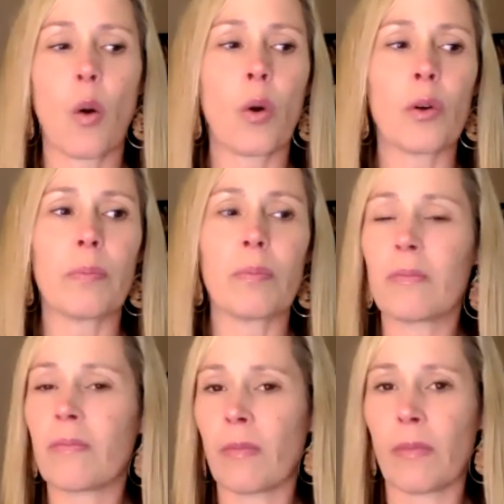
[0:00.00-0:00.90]
or
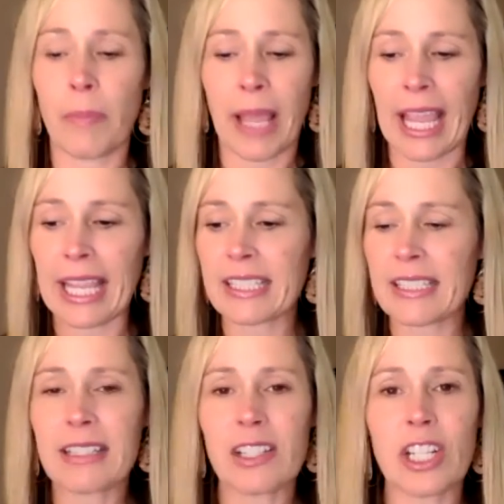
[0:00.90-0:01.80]
paying
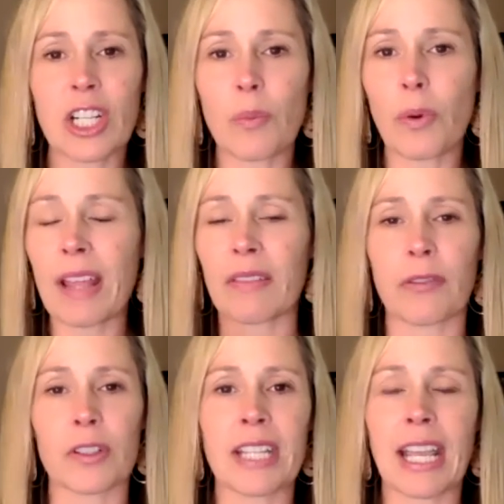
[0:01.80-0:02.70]
attention to your breath
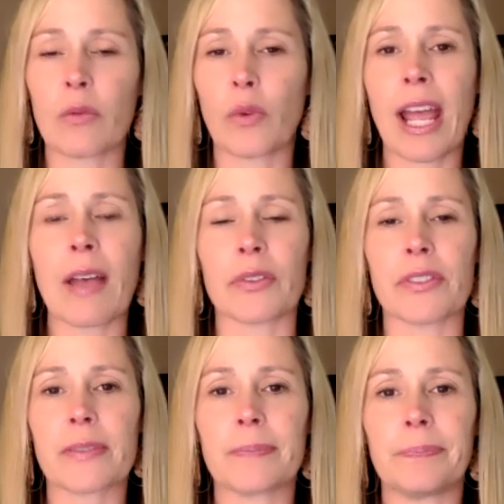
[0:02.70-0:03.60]
for 10
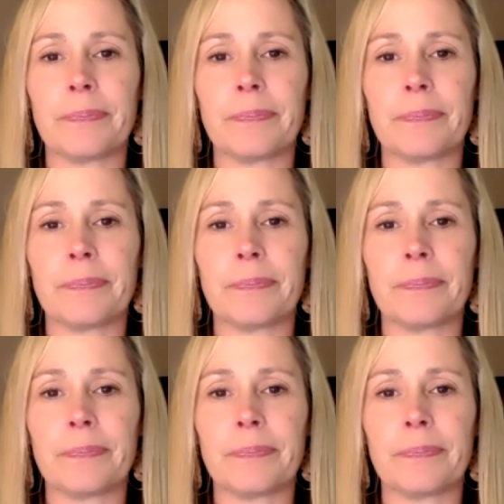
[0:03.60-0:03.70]
rounds.